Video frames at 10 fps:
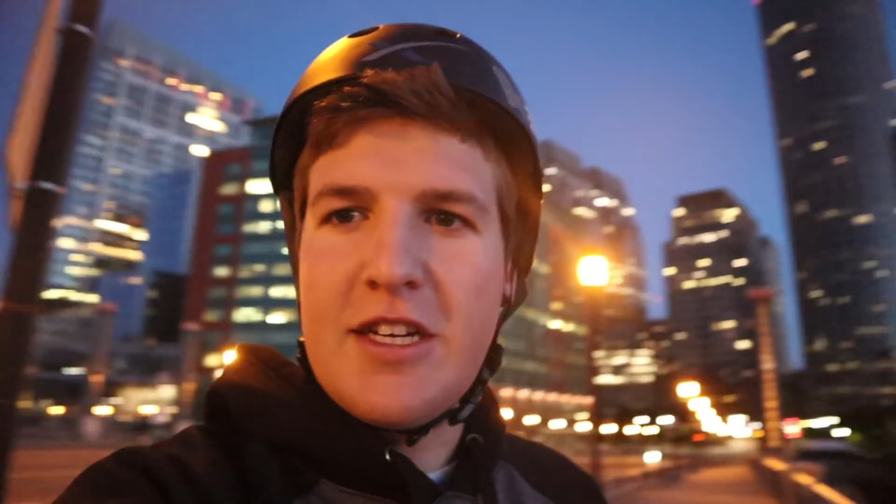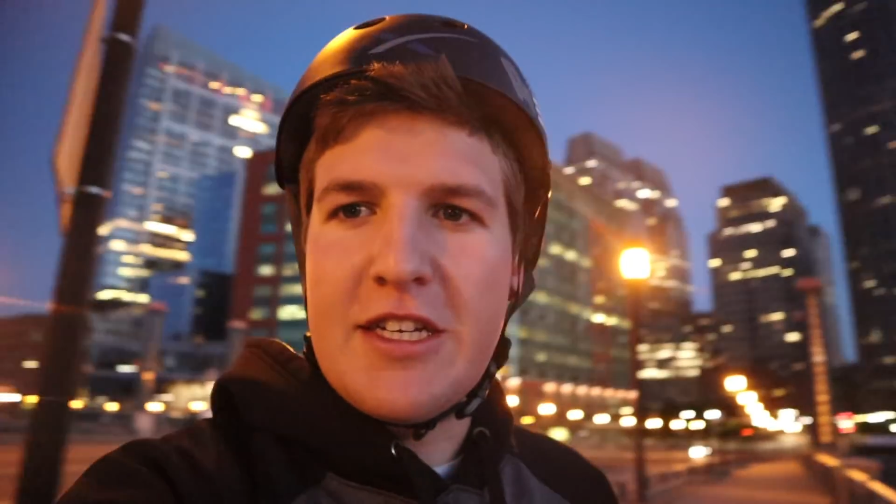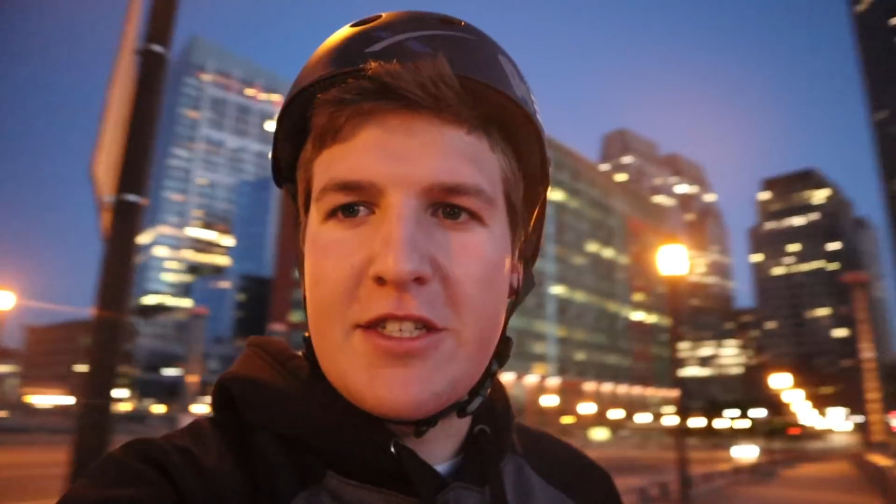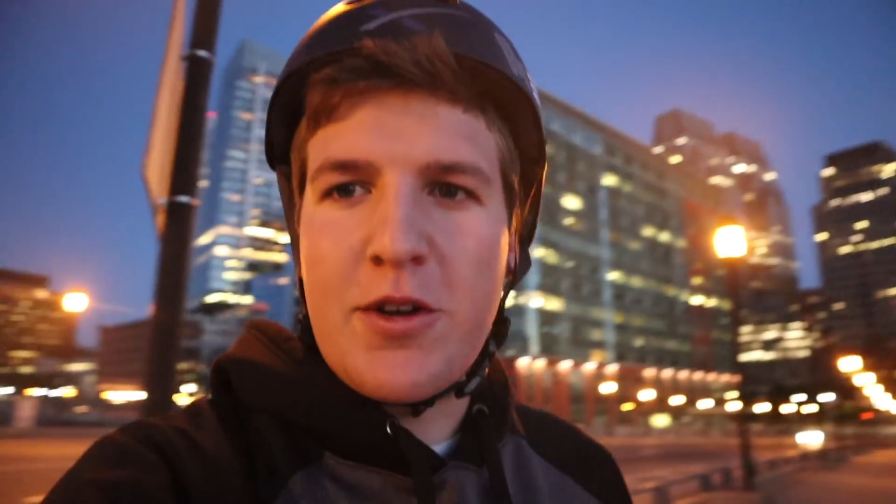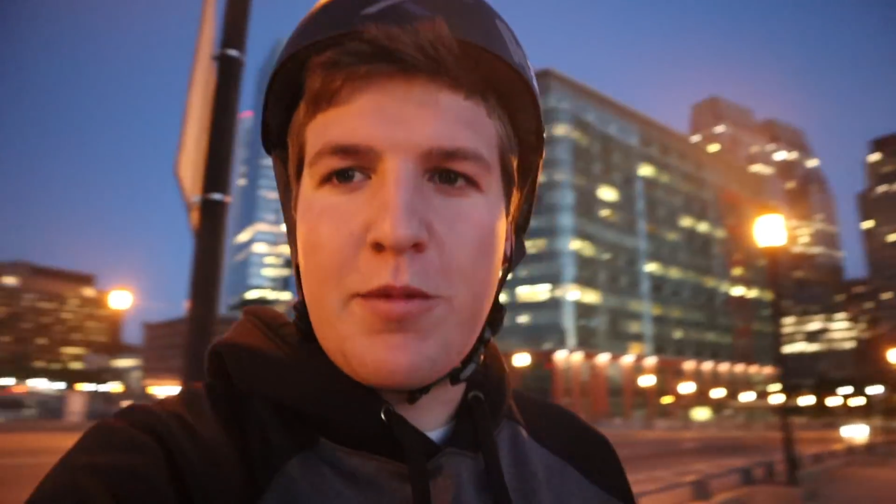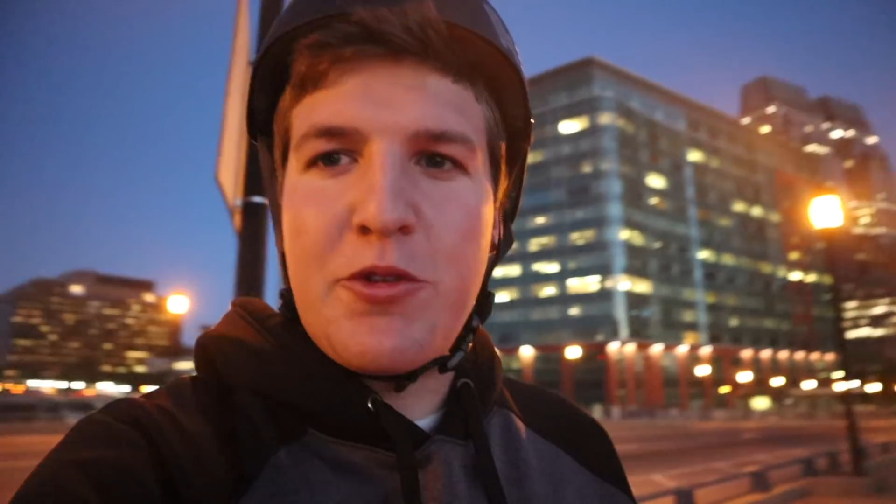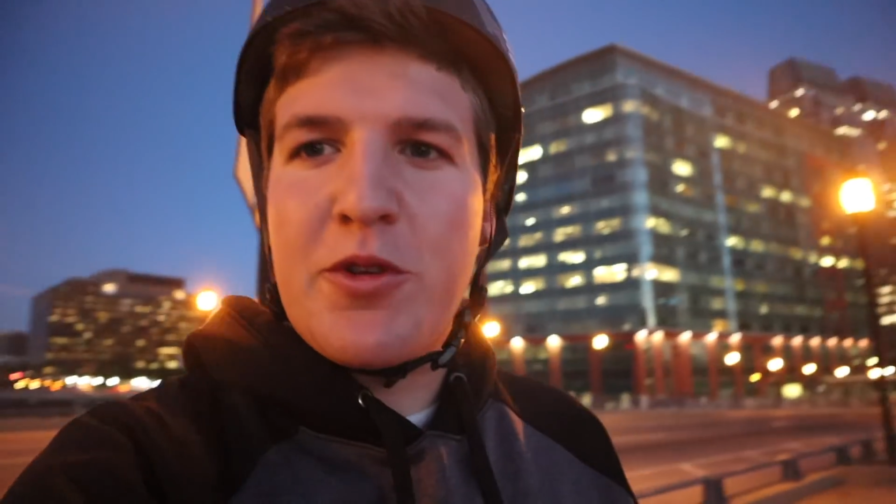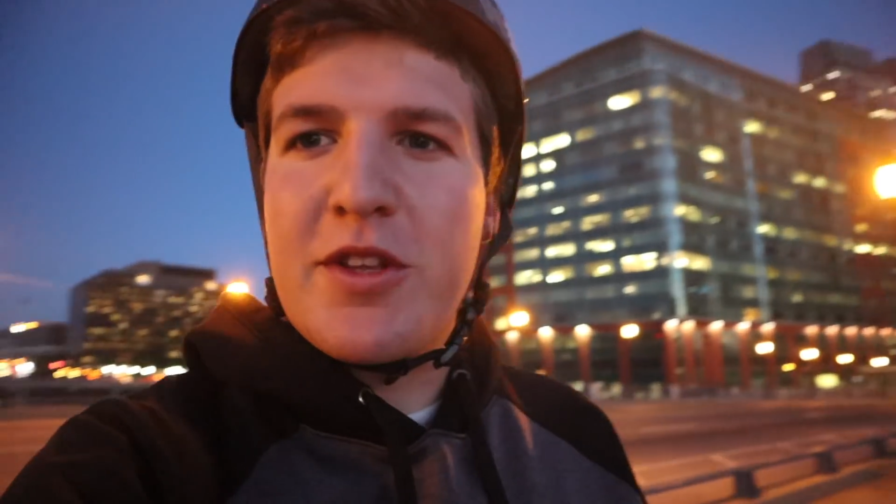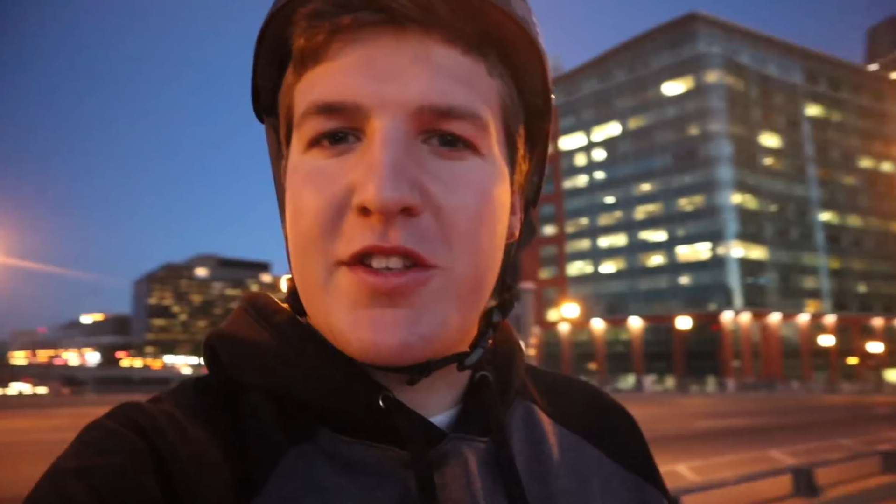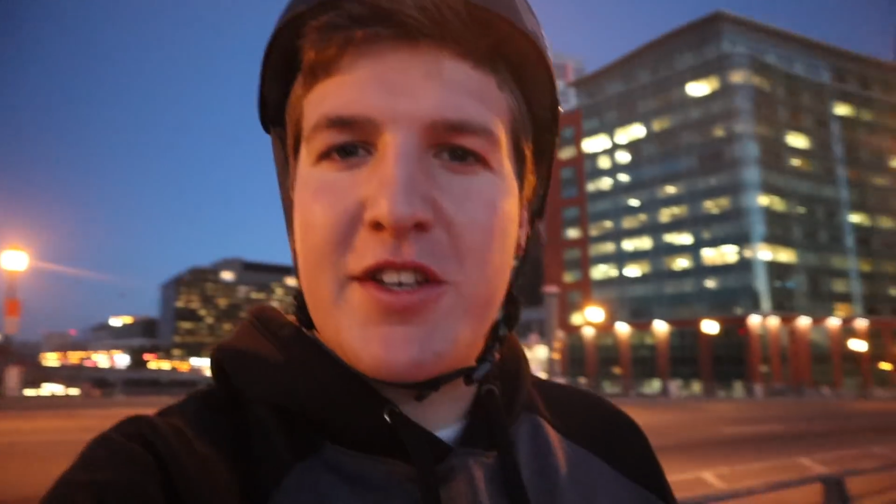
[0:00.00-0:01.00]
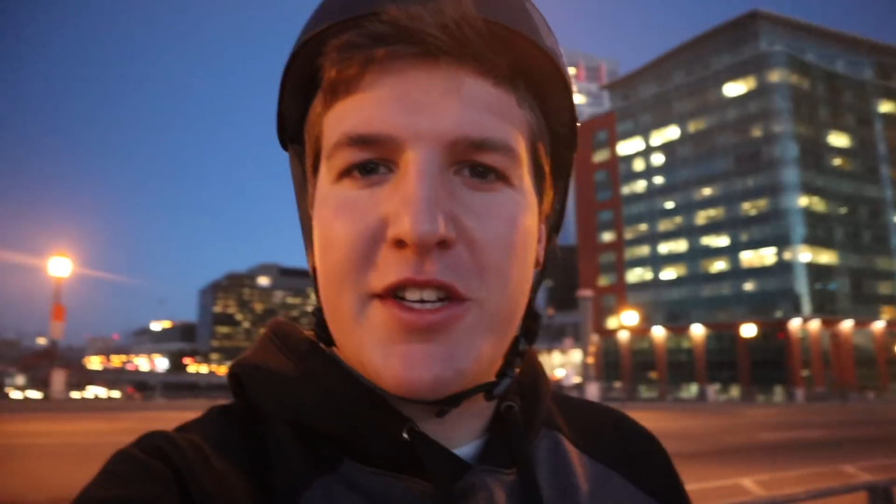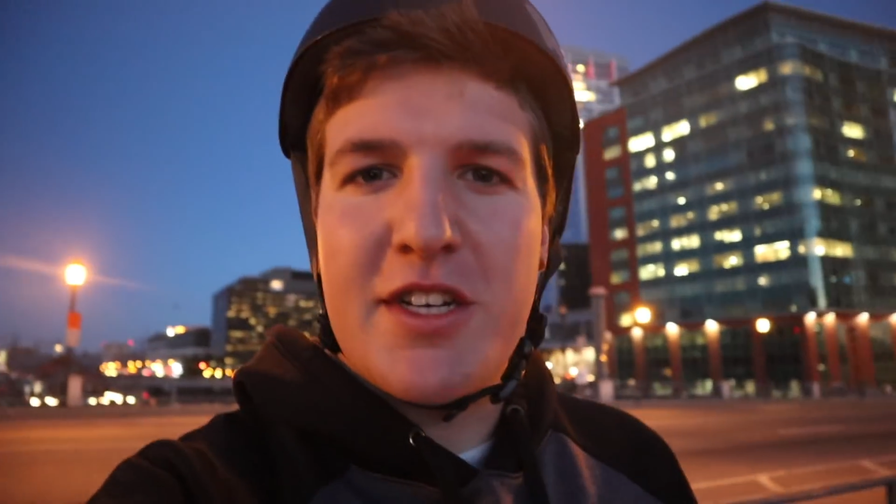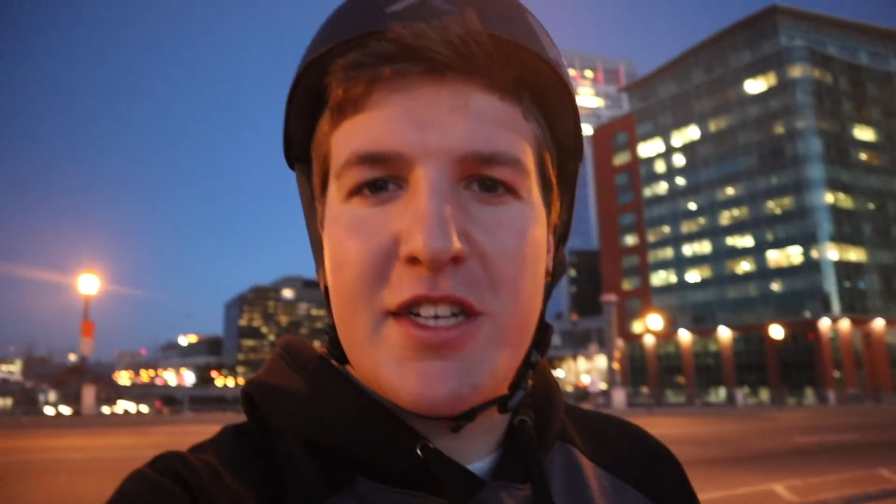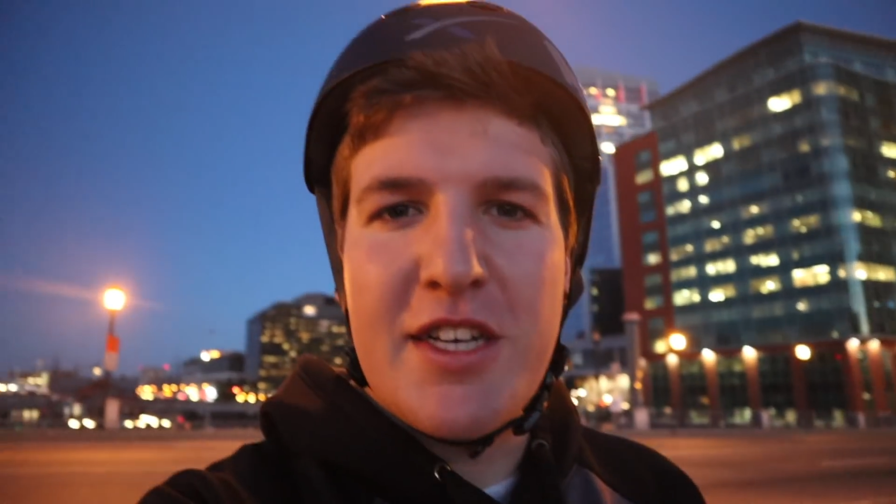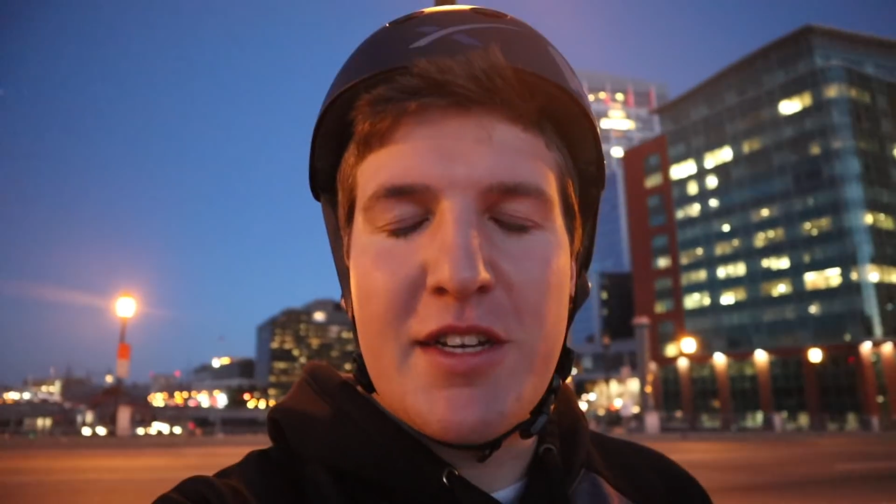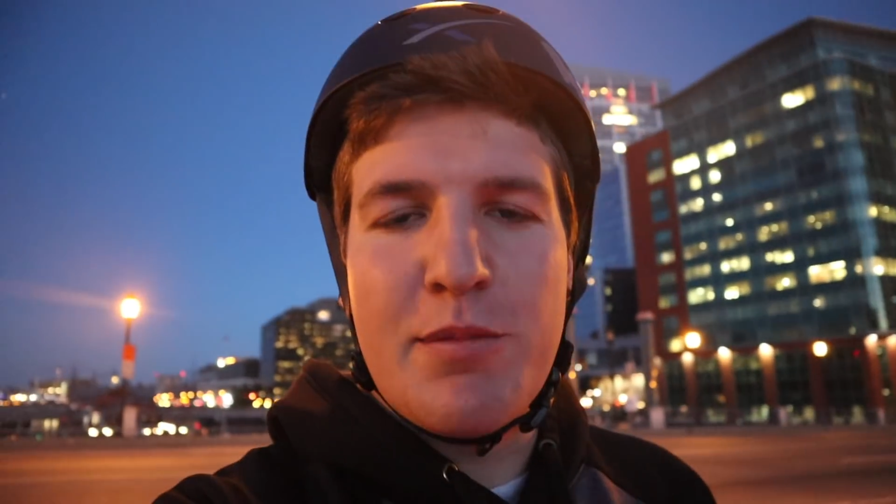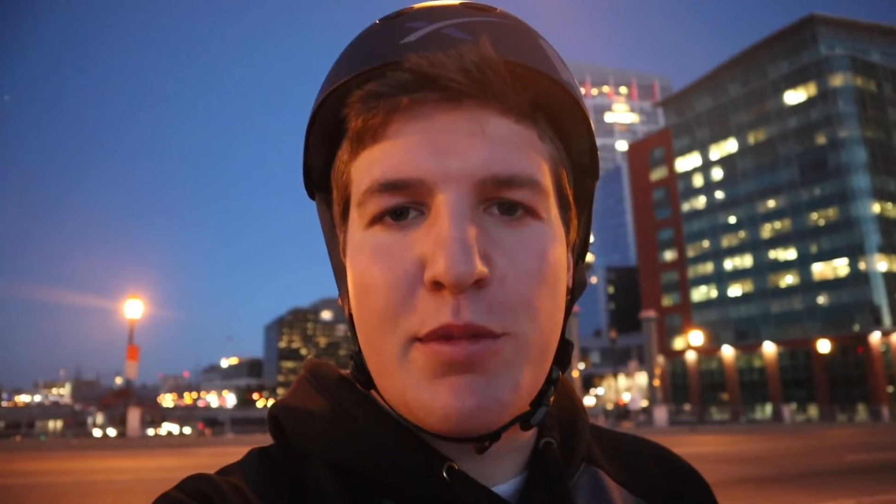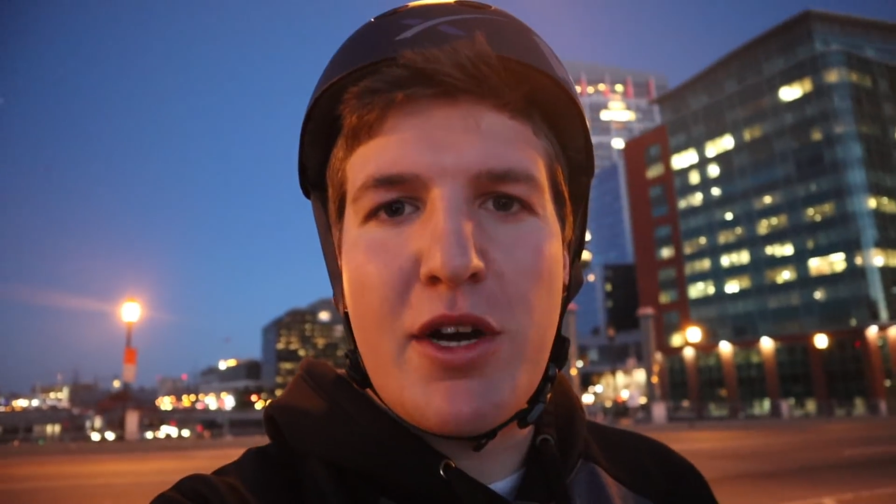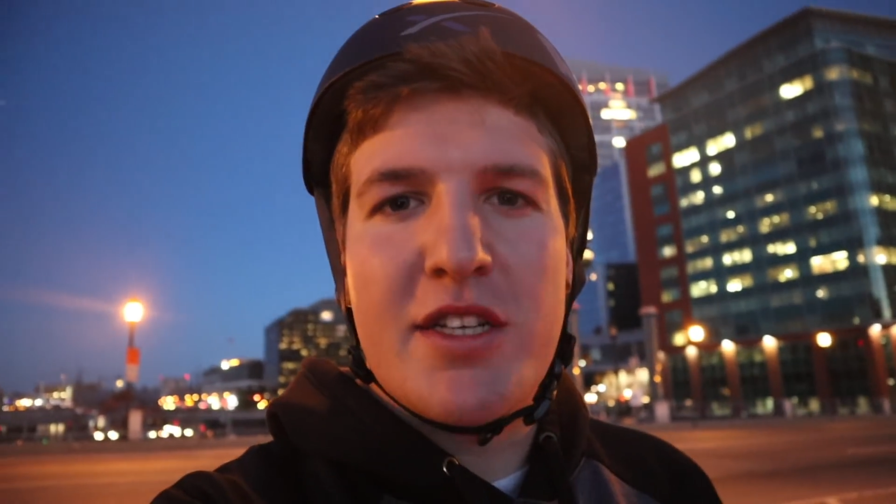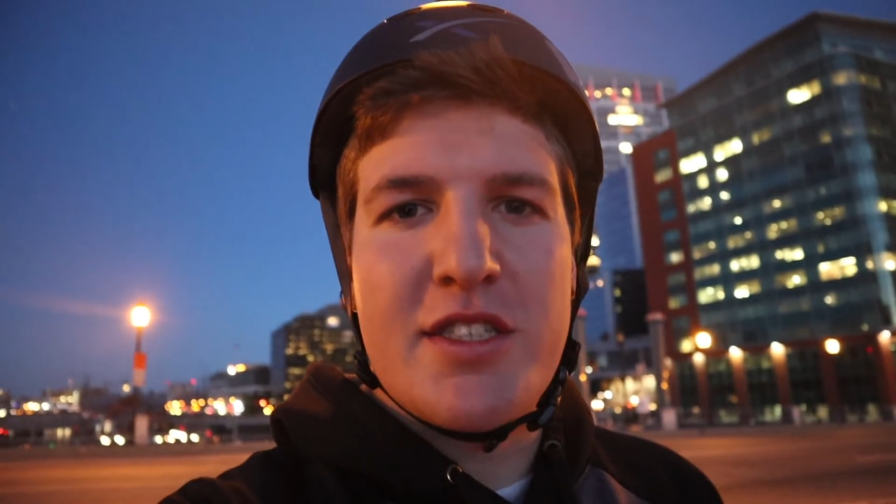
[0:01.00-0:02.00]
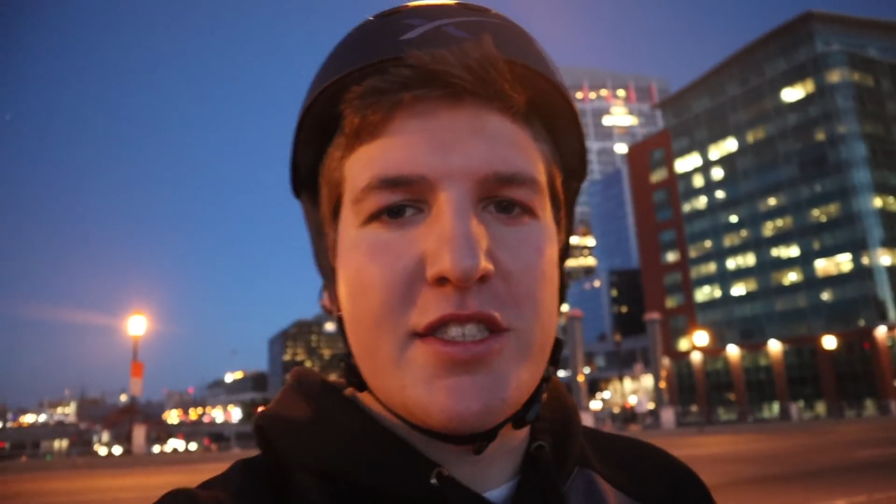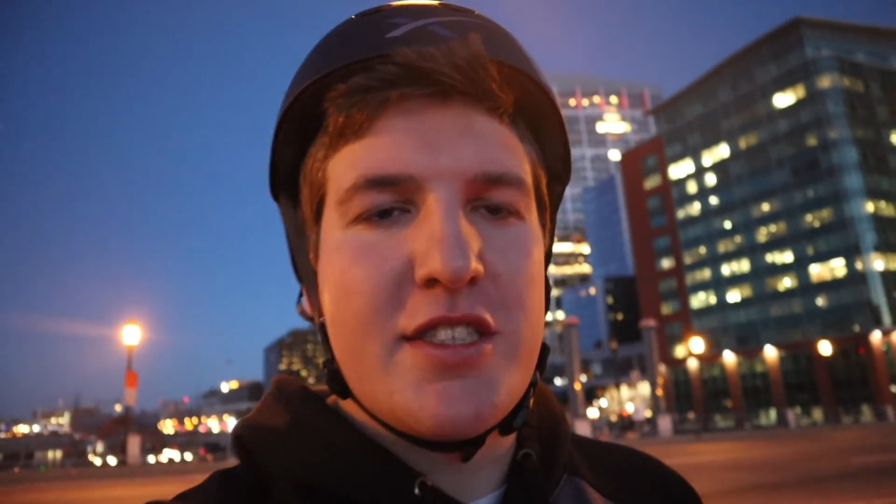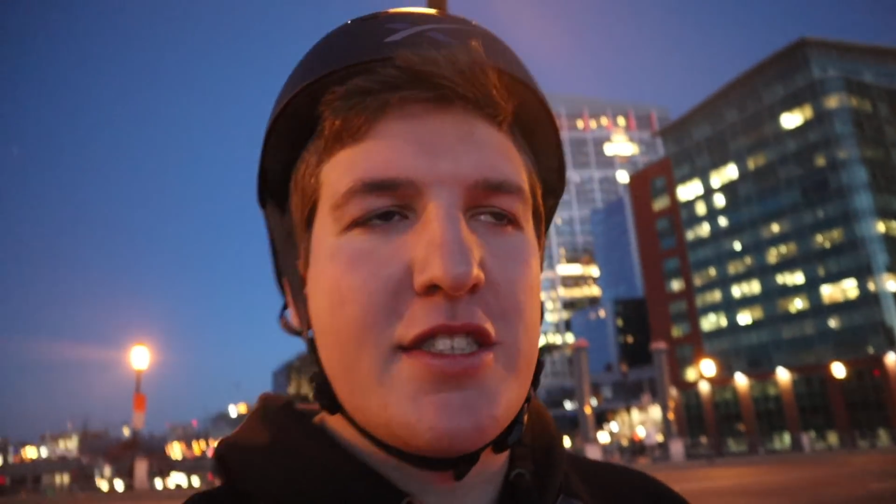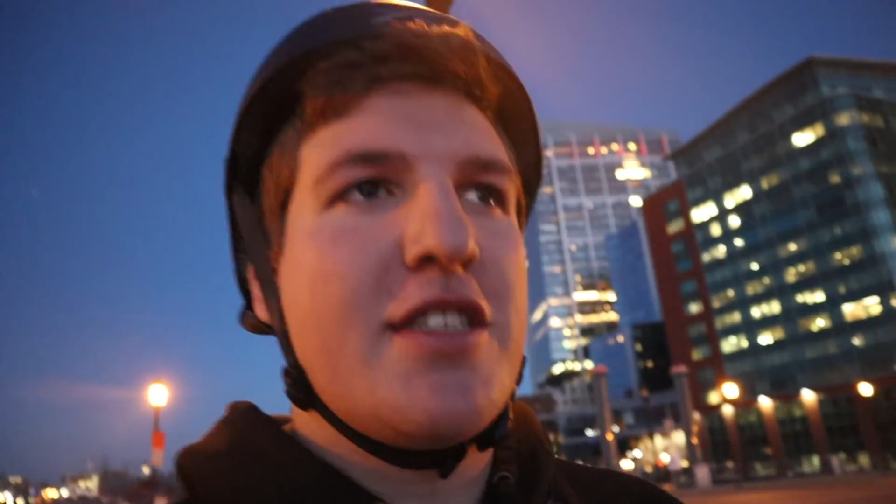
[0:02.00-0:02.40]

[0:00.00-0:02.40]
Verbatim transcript: And so I'm doing this here in Boston,